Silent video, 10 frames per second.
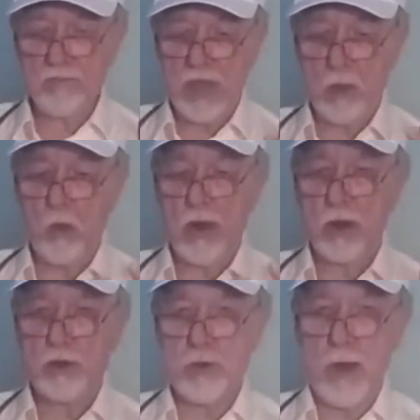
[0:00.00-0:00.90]
They want
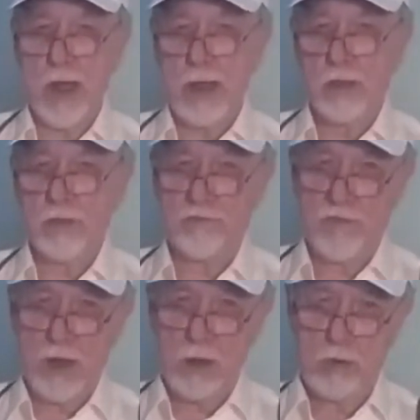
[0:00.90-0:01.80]
it dry and the
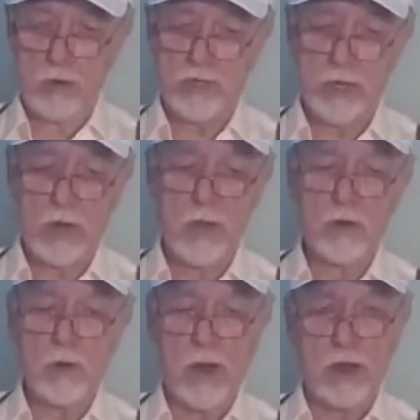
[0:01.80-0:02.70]
fibers
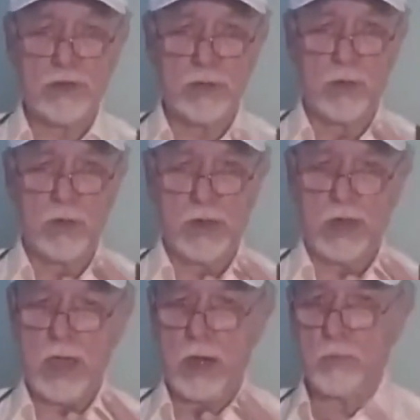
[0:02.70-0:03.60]
dry so it
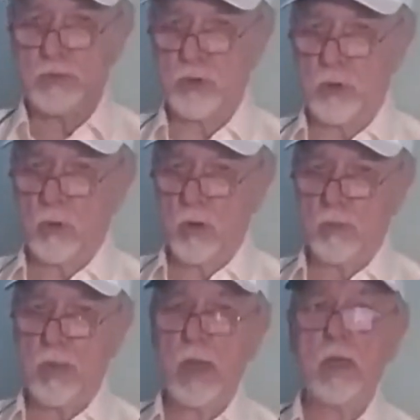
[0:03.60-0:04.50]
can
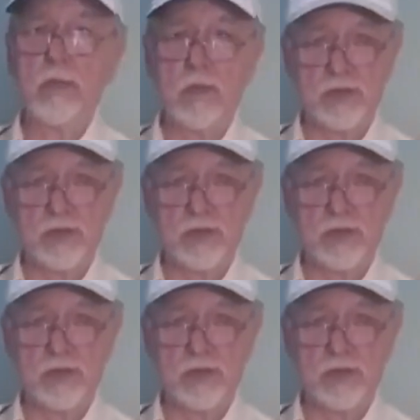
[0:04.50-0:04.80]
absorb the